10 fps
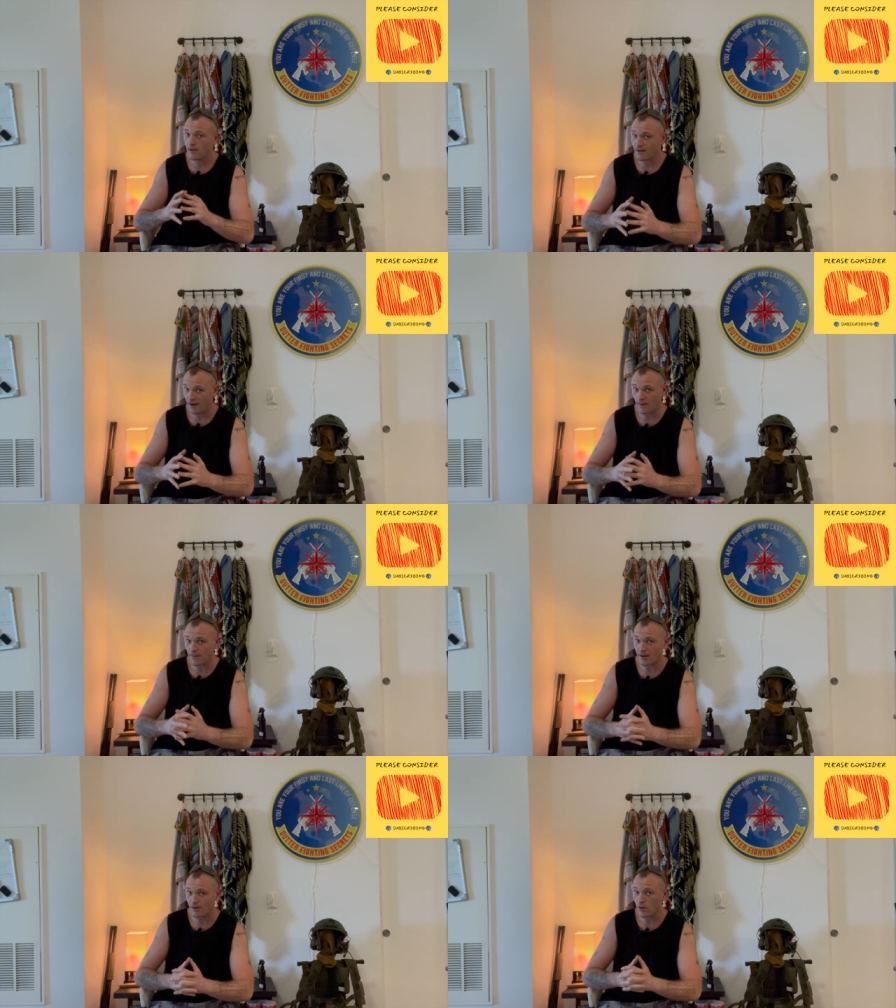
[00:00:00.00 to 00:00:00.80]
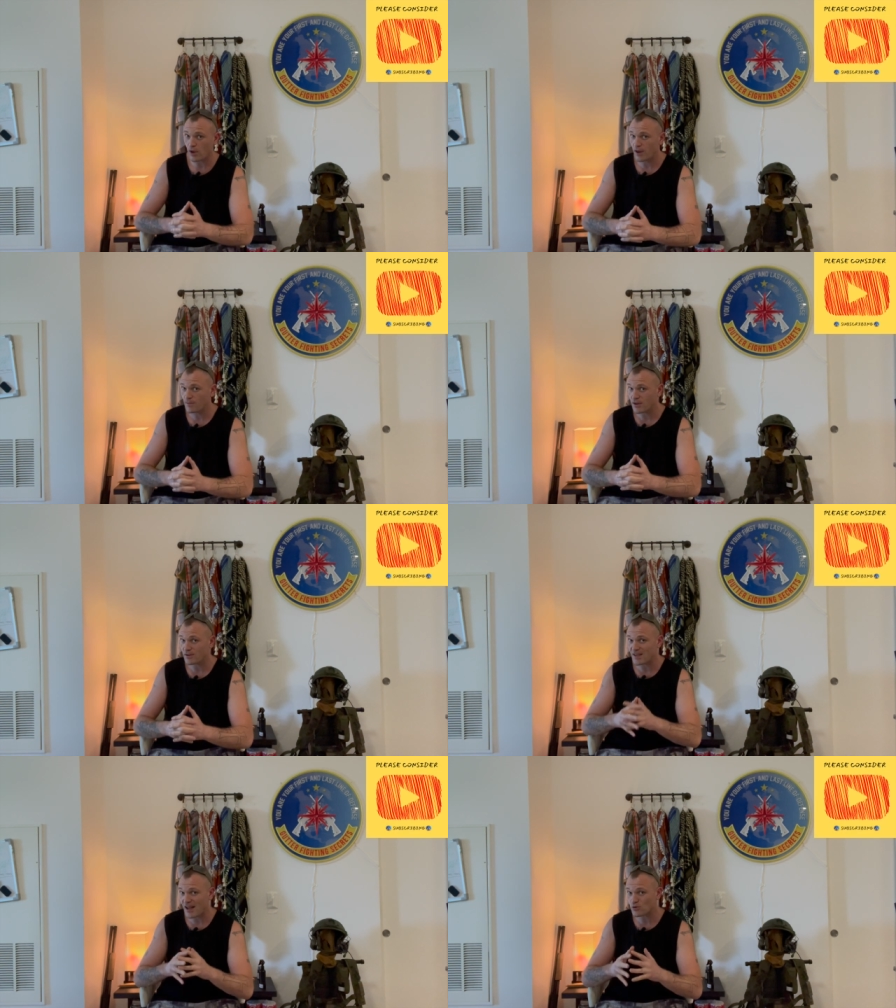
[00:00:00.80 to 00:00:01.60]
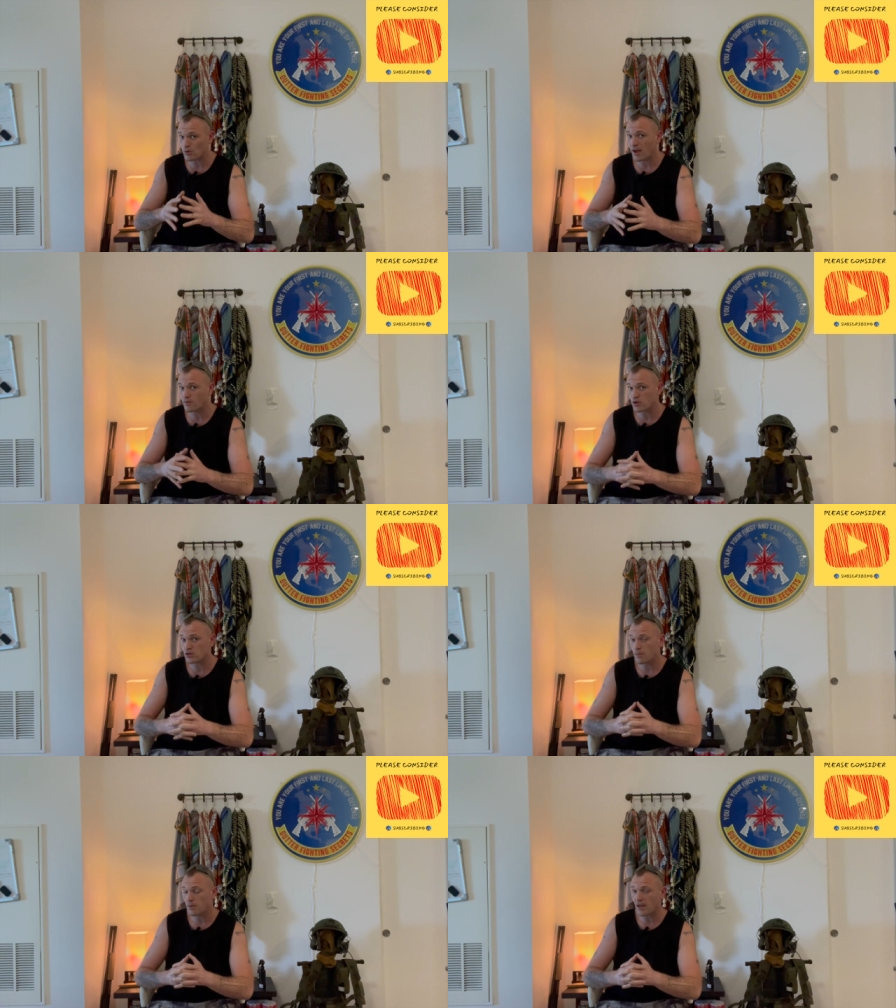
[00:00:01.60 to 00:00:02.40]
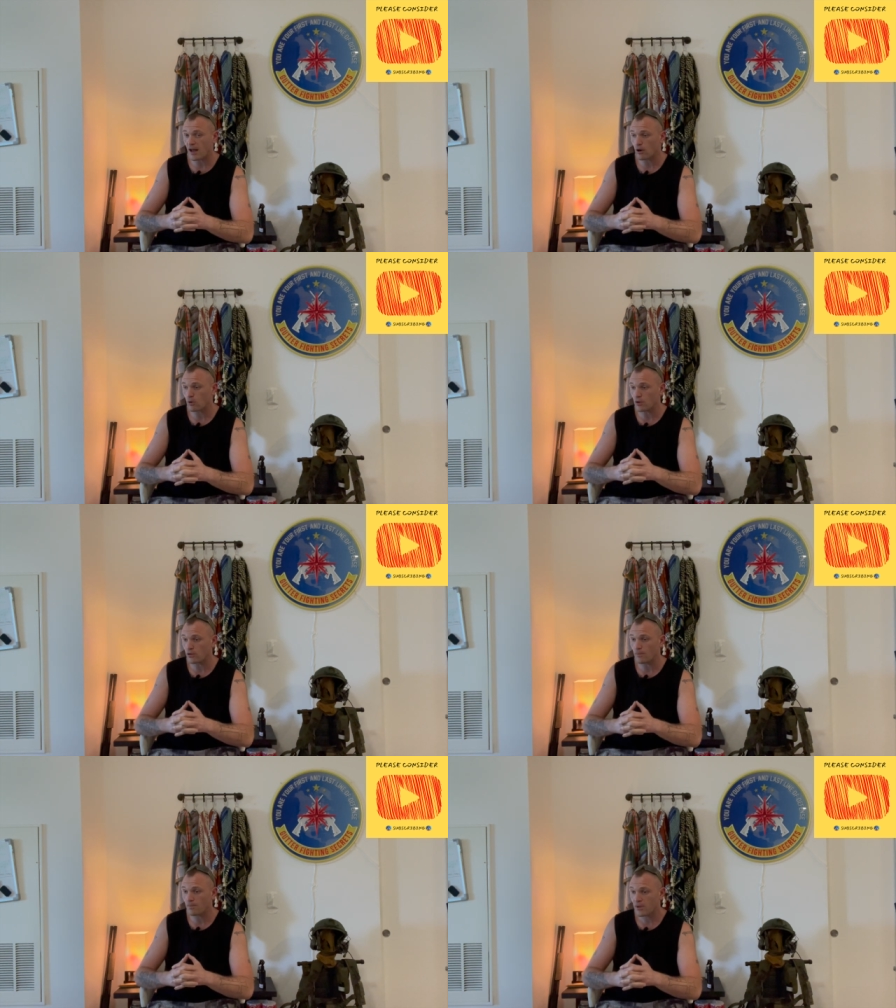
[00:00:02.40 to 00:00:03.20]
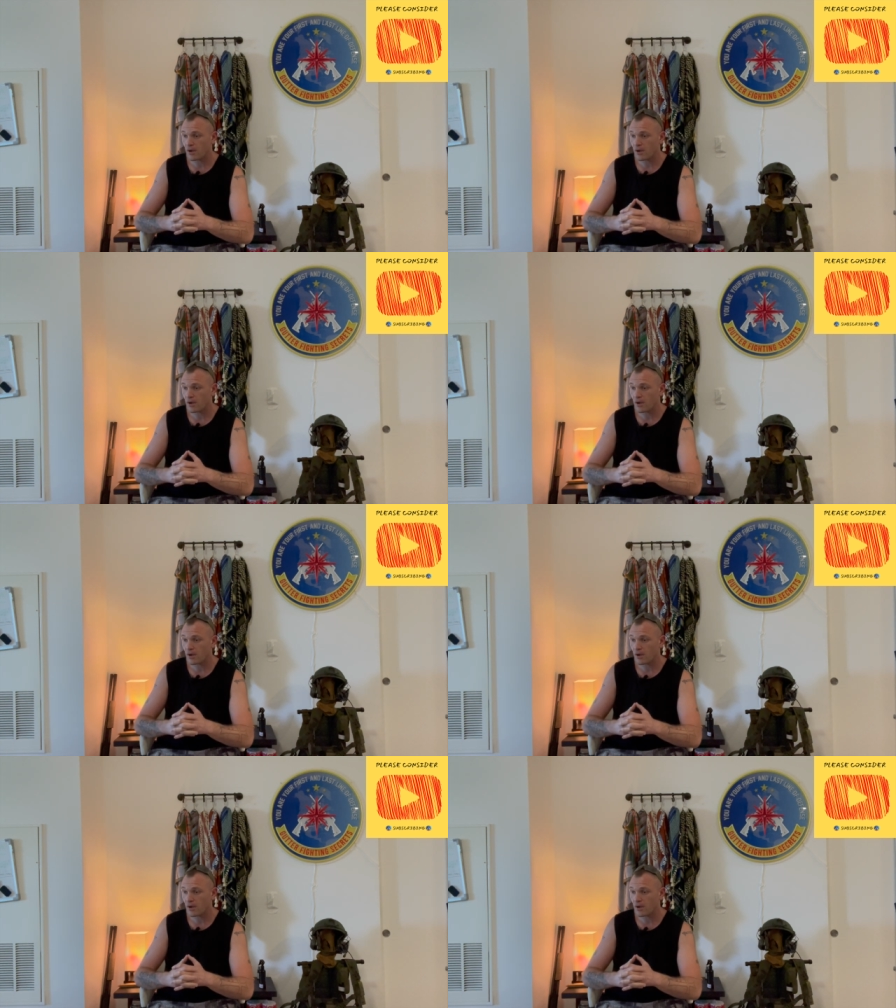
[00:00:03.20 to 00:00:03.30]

Comment, okay? Because that drives us up in the algorithm.